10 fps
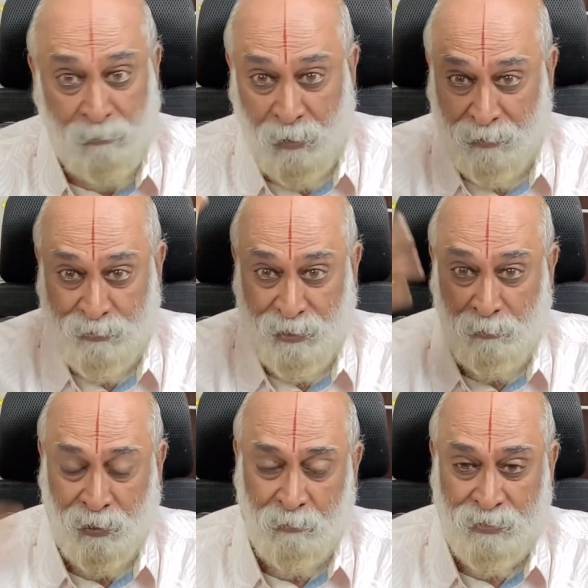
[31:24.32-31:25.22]
Sometimes
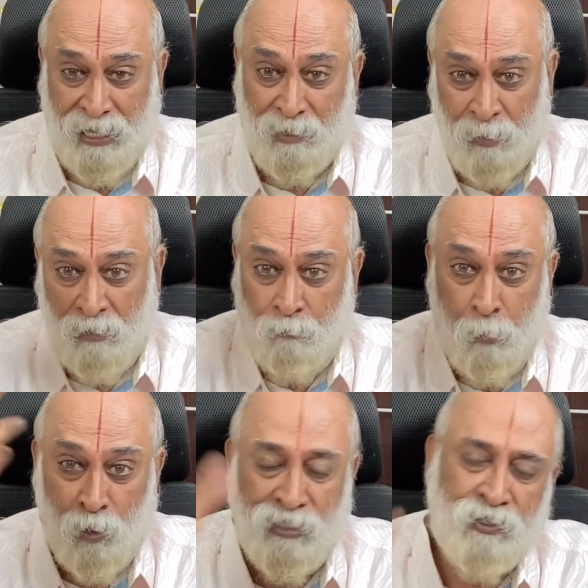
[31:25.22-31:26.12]
they become chairman
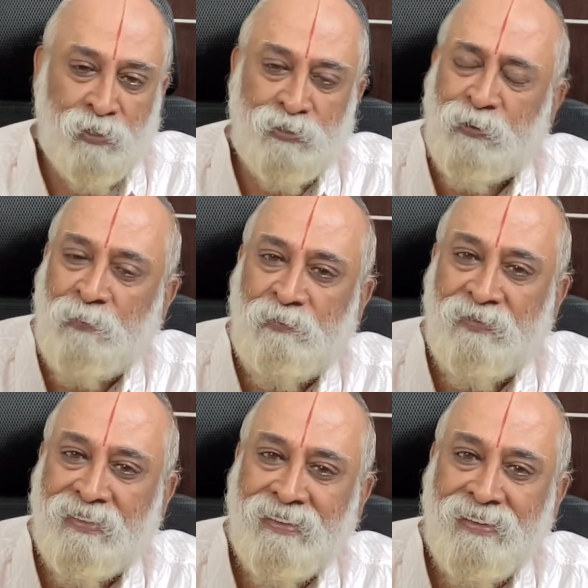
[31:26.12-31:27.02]
of boards also.
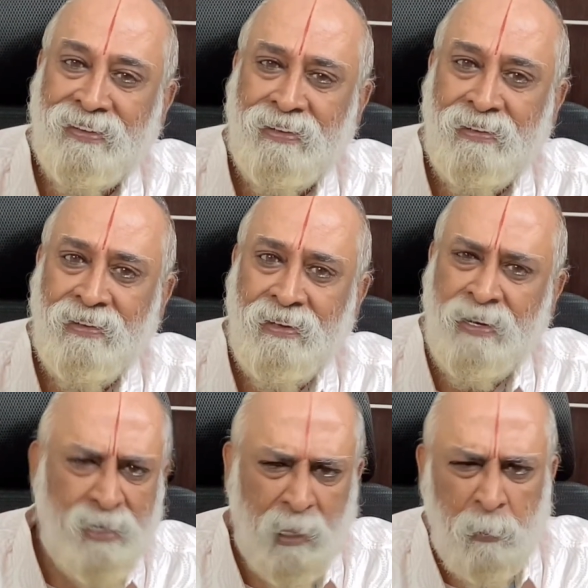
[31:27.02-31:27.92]

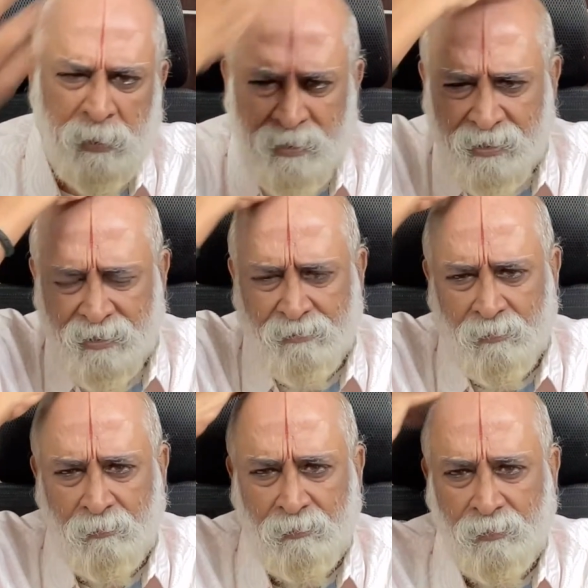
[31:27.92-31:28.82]
It happens.
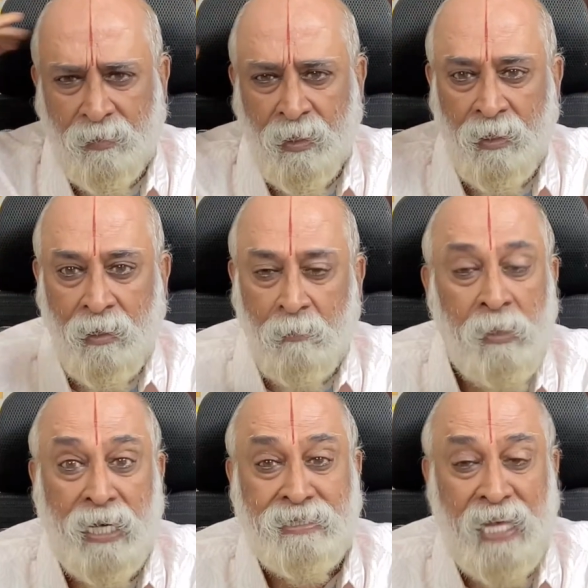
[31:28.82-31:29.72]

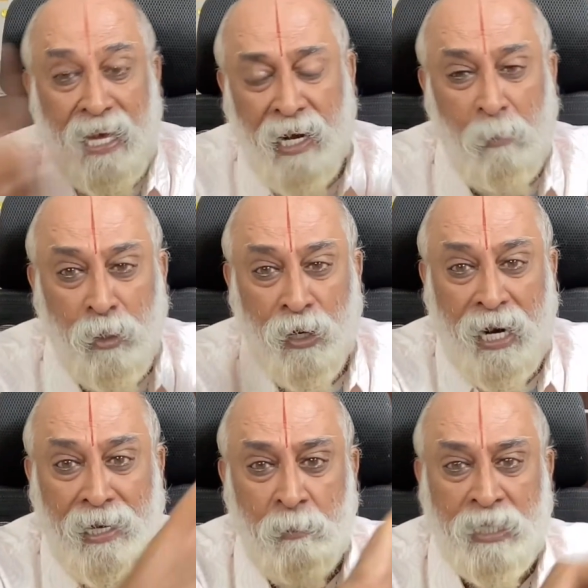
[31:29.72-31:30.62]
Because they are able
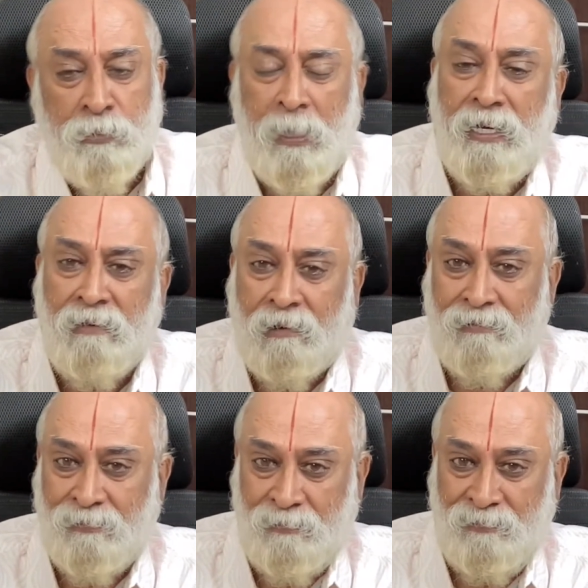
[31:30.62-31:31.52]
to guide much
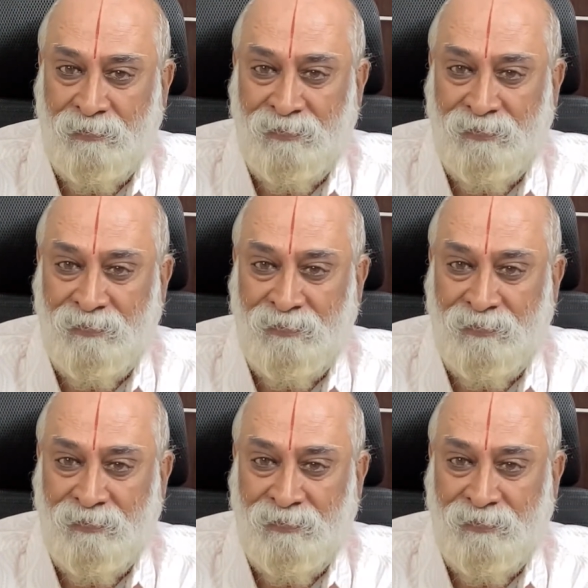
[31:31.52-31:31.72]
better.